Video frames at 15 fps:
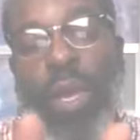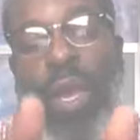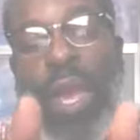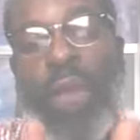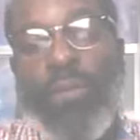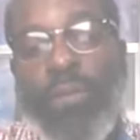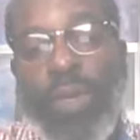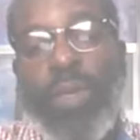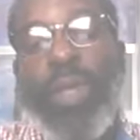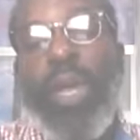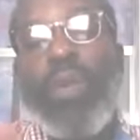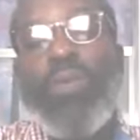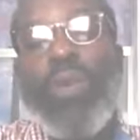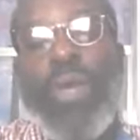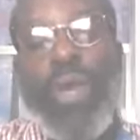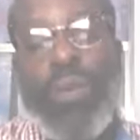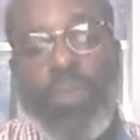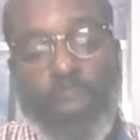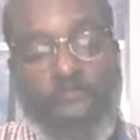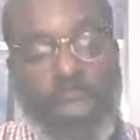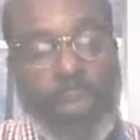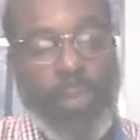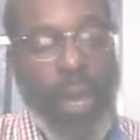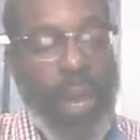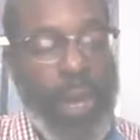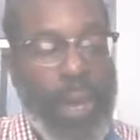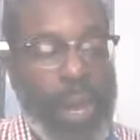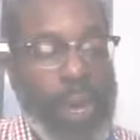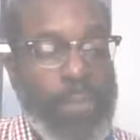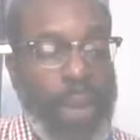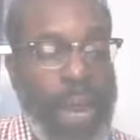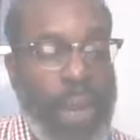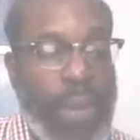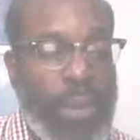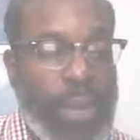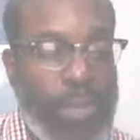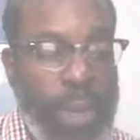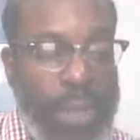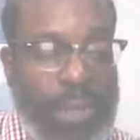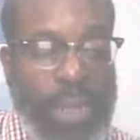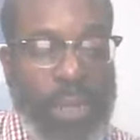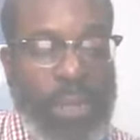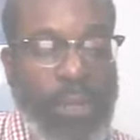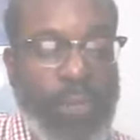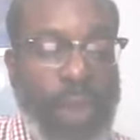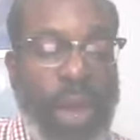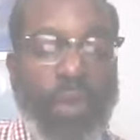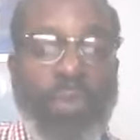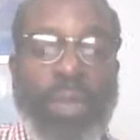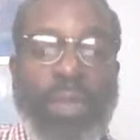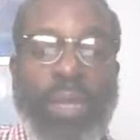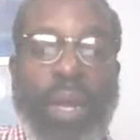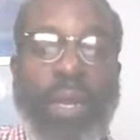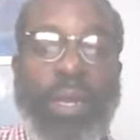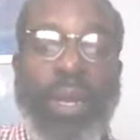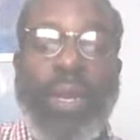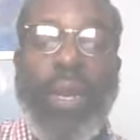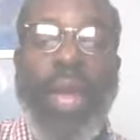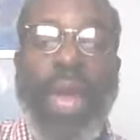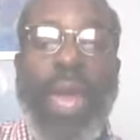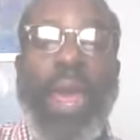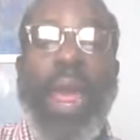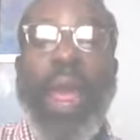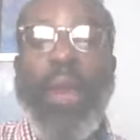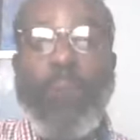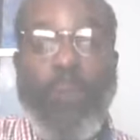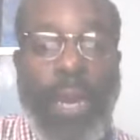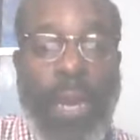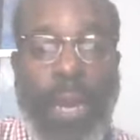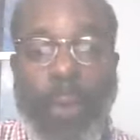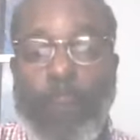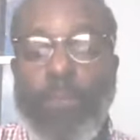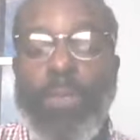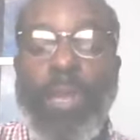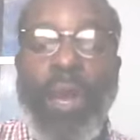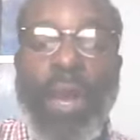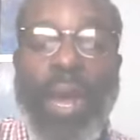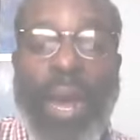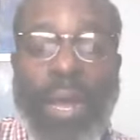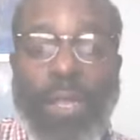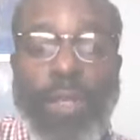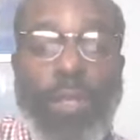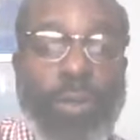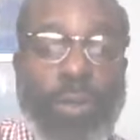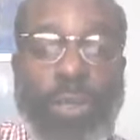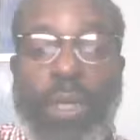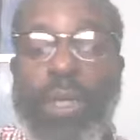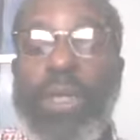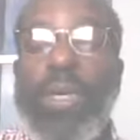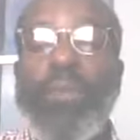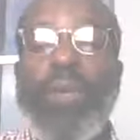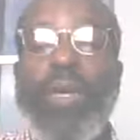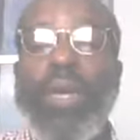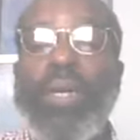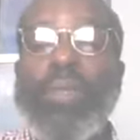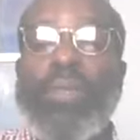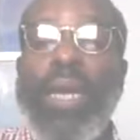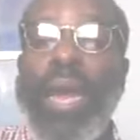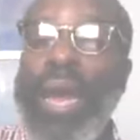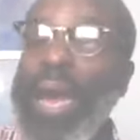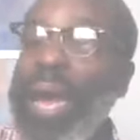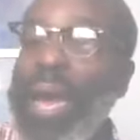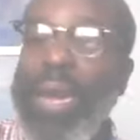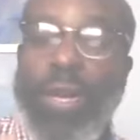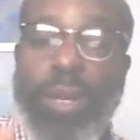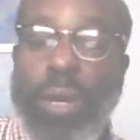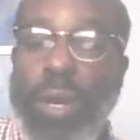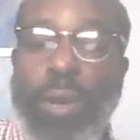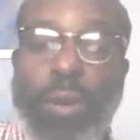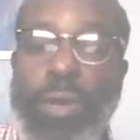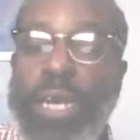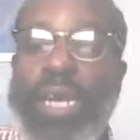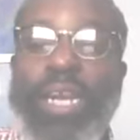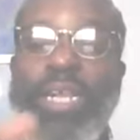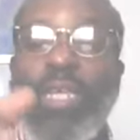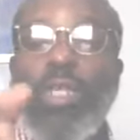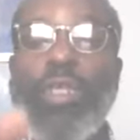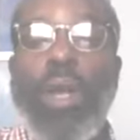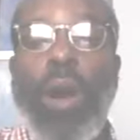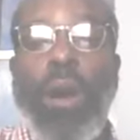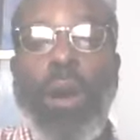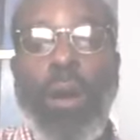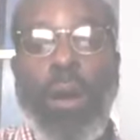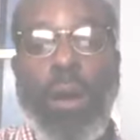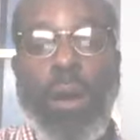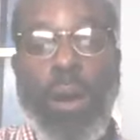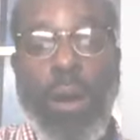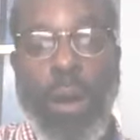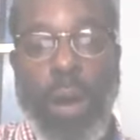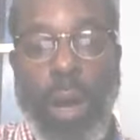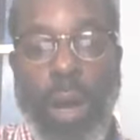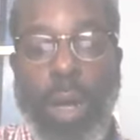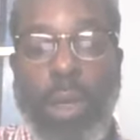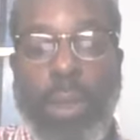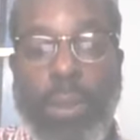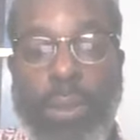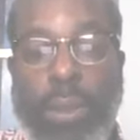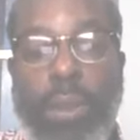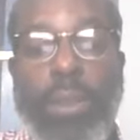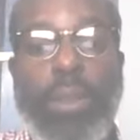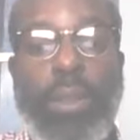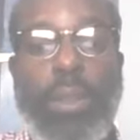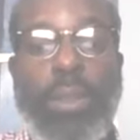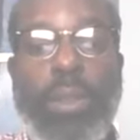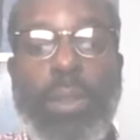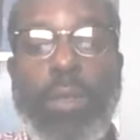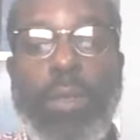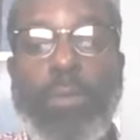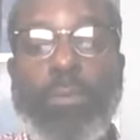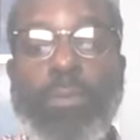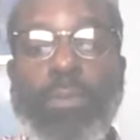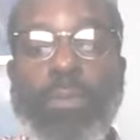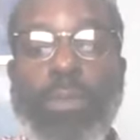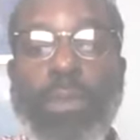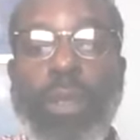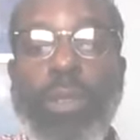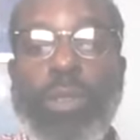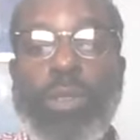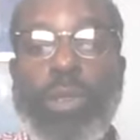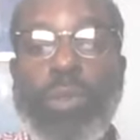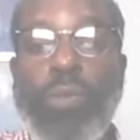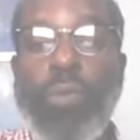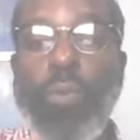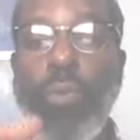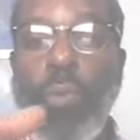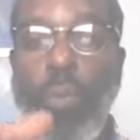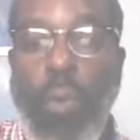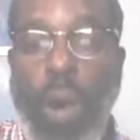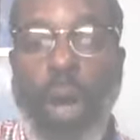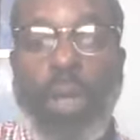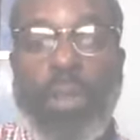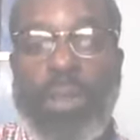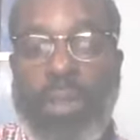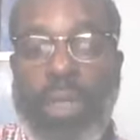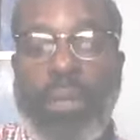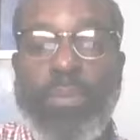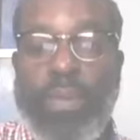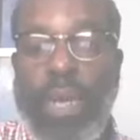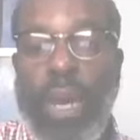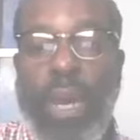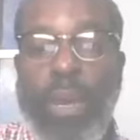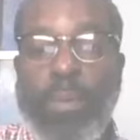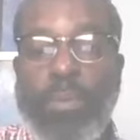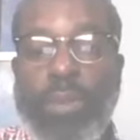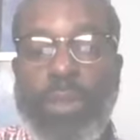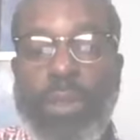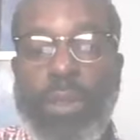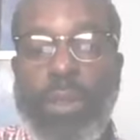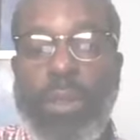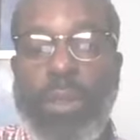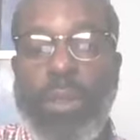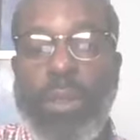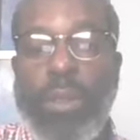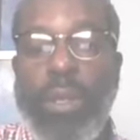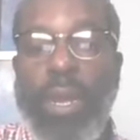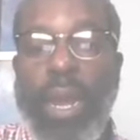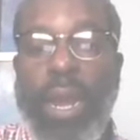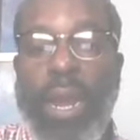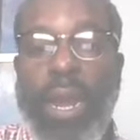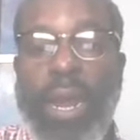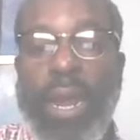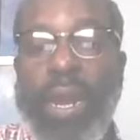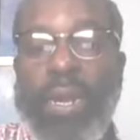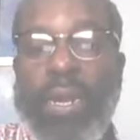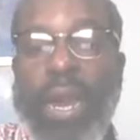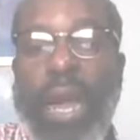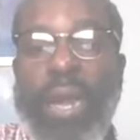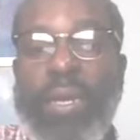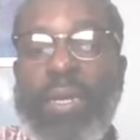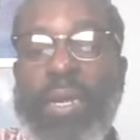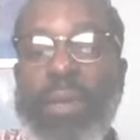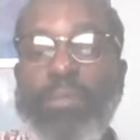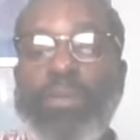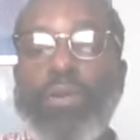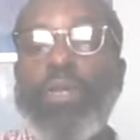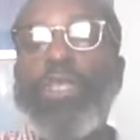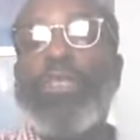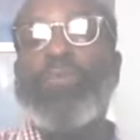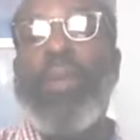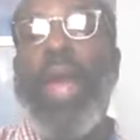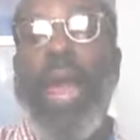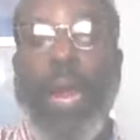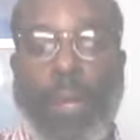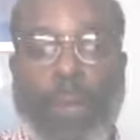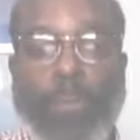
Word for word: and feel like we're getting pushed back. Amen. Can anybody testify with me tonight? Can I get a amen or a hallelujah? Because I know it is hard to walk sometimes and not get pushed back.